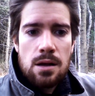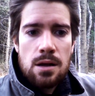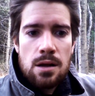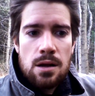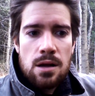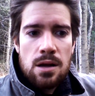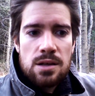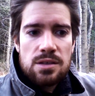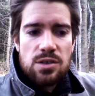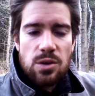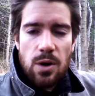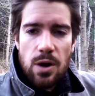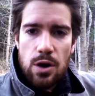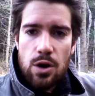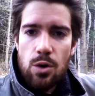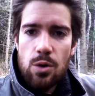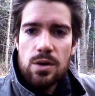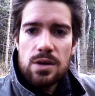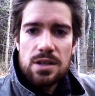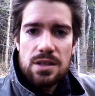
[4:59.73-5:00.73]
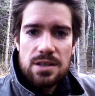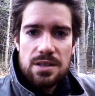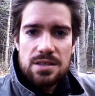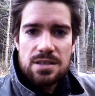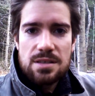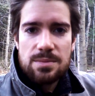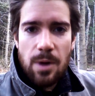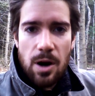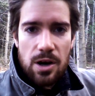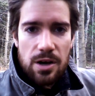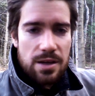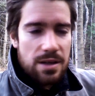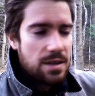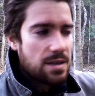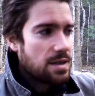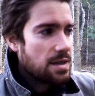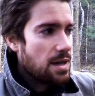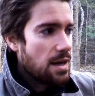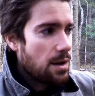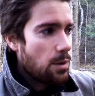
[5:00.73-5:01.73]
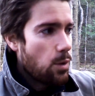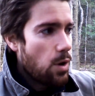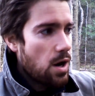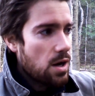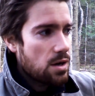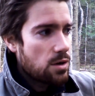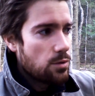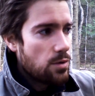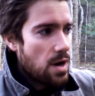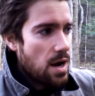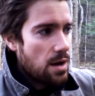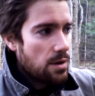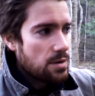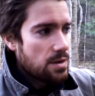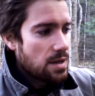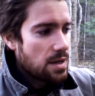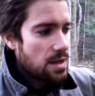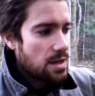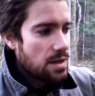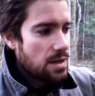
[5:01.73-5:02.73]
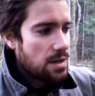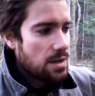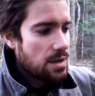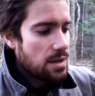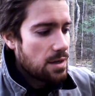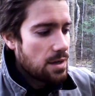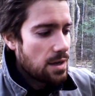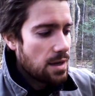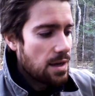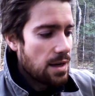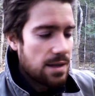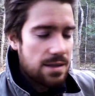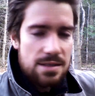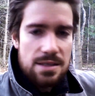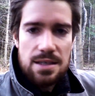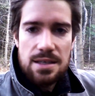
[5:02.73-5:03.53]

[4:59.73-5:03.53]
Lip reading: So I go into this market and I walk around and I see it's